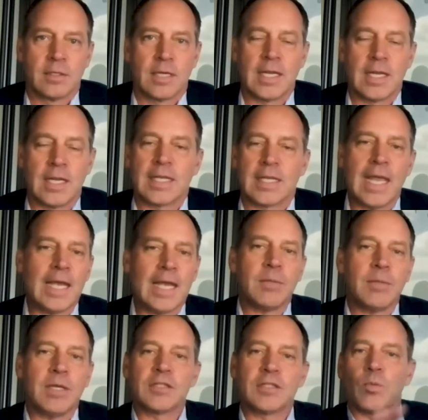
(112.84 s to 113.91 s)
And it can't
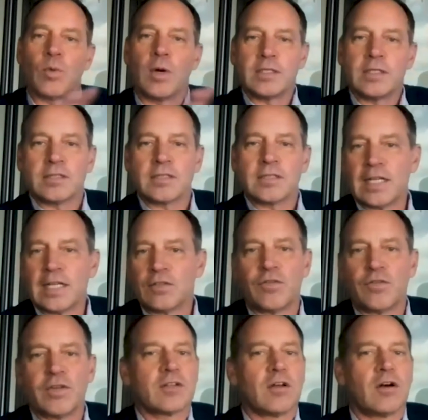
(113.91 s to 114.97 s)
be this one
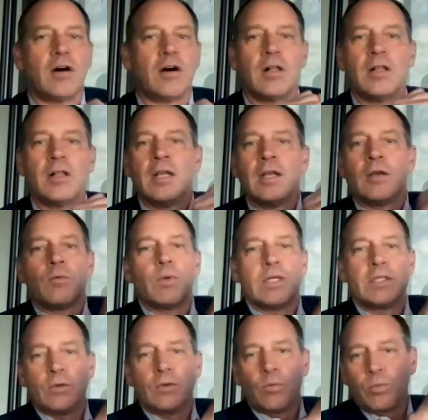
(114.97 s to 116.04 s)
size fits all. We
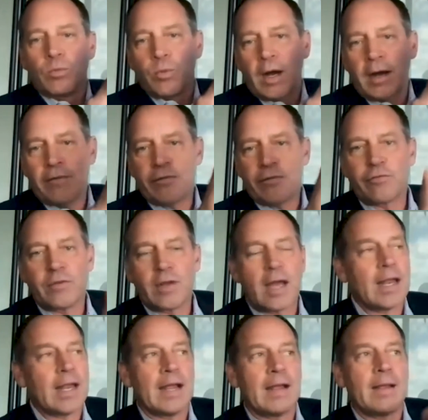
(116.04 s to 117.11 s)
do rough,
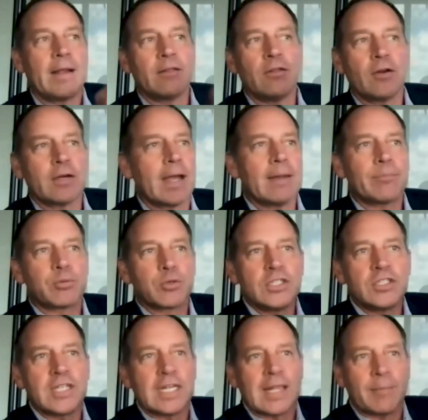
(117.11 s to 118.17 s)
and I
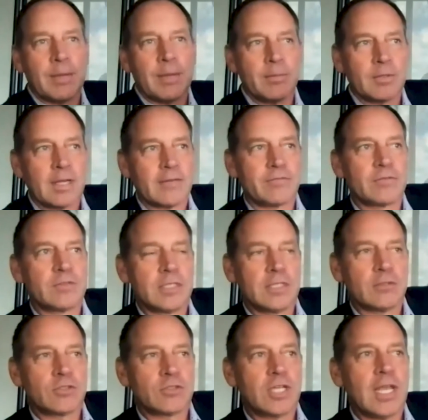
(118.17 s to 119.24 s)
appreciate that people have,
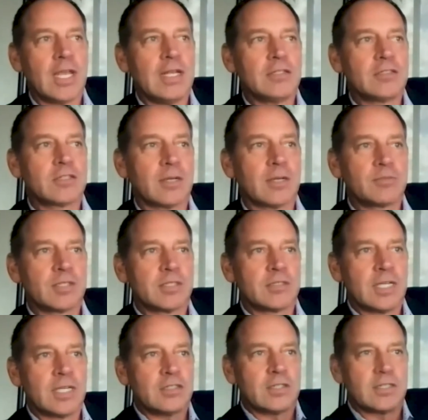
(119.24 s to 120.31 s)
changed
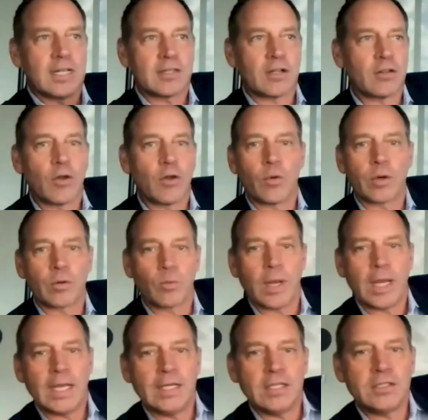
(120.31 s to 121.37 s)
subsidization at the lower
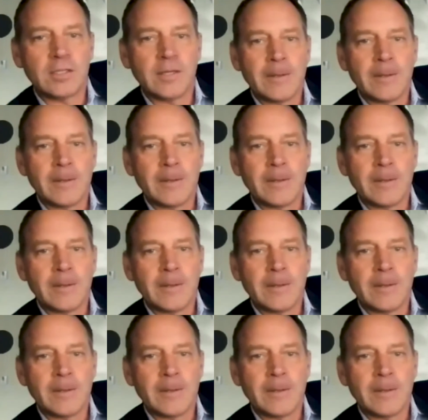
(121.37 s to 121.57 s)
wage,